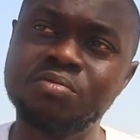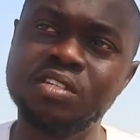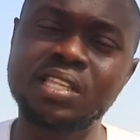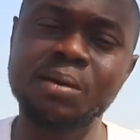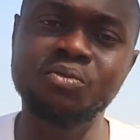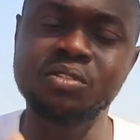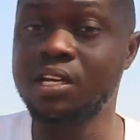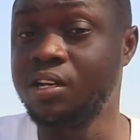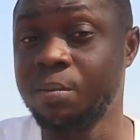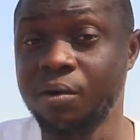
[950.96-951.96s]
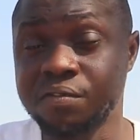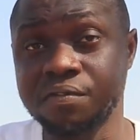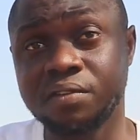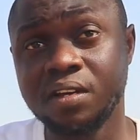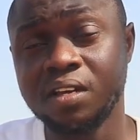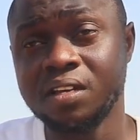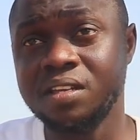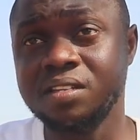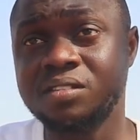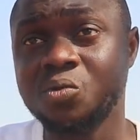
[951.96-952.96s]
it's time to sell them off,
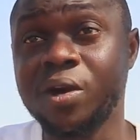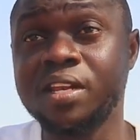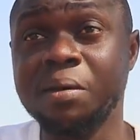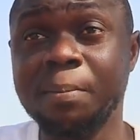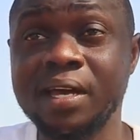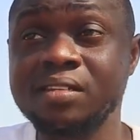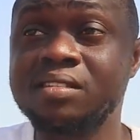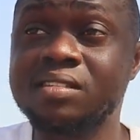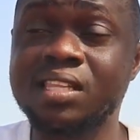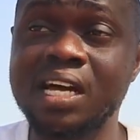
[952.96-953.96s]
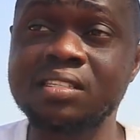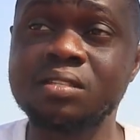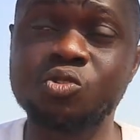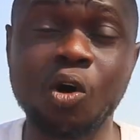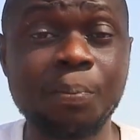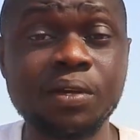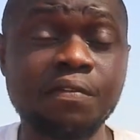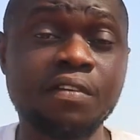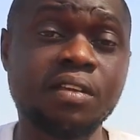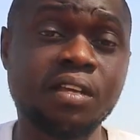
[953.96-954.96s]
is when the birds stop
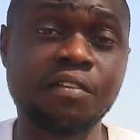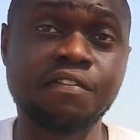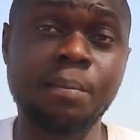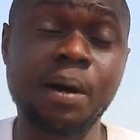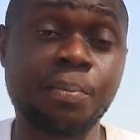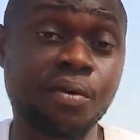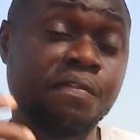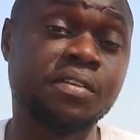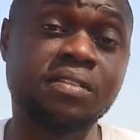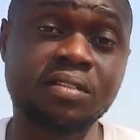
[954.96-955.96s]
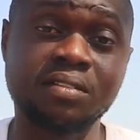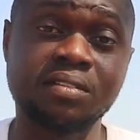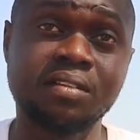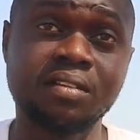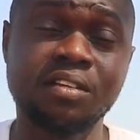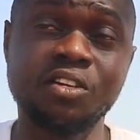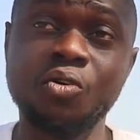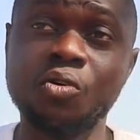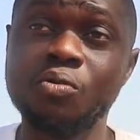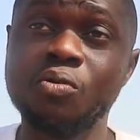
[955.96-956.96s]
giving the farmer profits. You
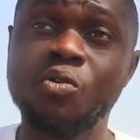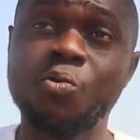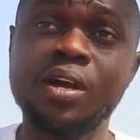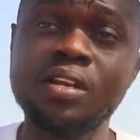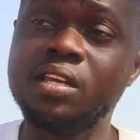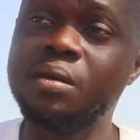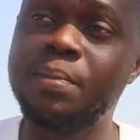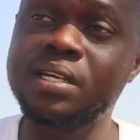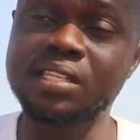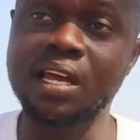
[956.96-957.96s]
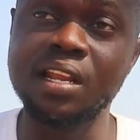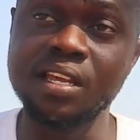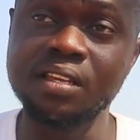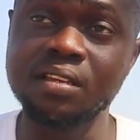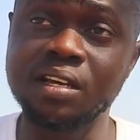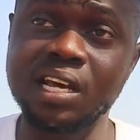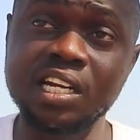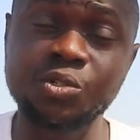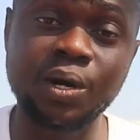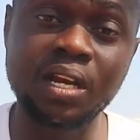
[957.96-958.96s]
know, when the birds start laying,
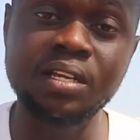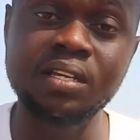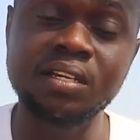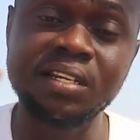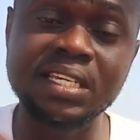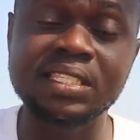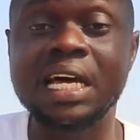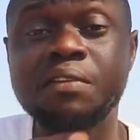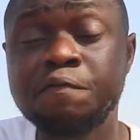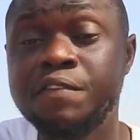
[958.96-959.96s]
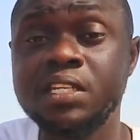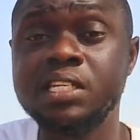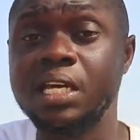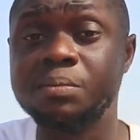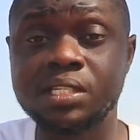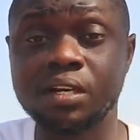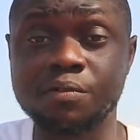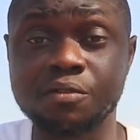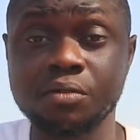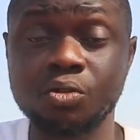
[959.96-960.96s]
gradually they start feeding
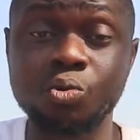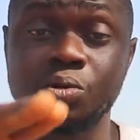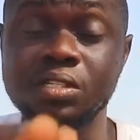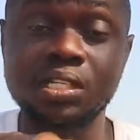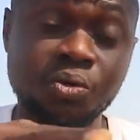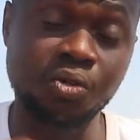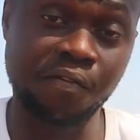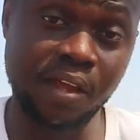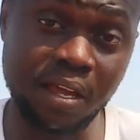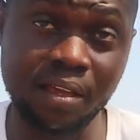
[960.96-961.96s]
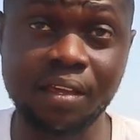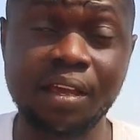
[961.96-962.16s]
themselves through the sales of egg.